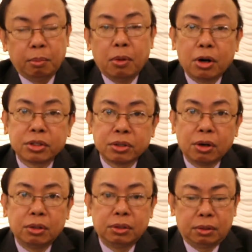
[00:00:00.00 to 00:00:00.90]
More
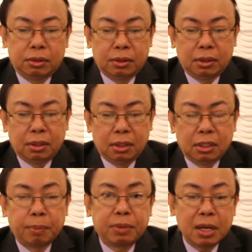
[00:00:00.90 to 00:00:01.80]
so,
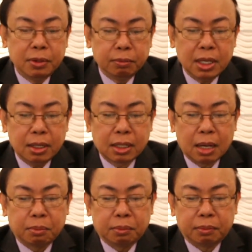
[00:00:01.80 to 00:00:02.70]
the premium
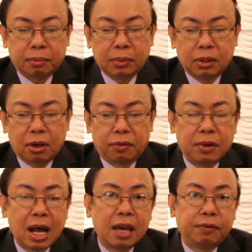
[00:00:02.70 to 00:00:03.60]
income
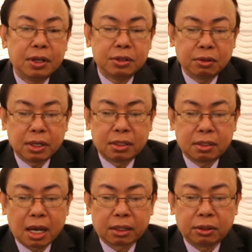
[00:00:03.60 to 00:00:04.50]
of life
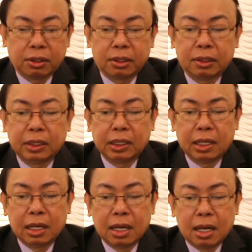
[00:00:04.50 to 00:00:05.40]
insurance sector
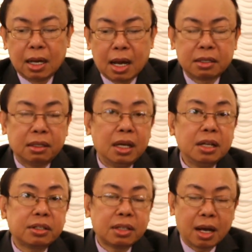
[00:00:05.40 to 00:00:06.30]
has
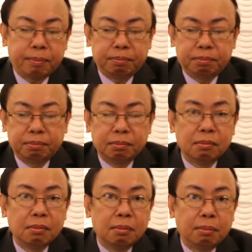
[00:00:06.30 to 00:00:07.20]
inched up
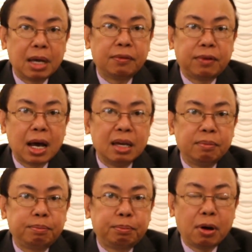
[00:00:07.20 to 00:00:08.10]
by
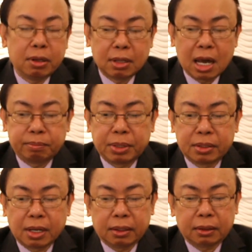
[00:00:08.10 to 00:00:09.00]

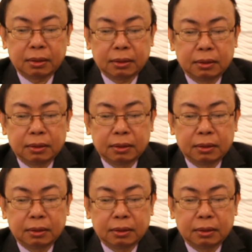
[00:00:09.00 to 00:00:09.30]
5.9%.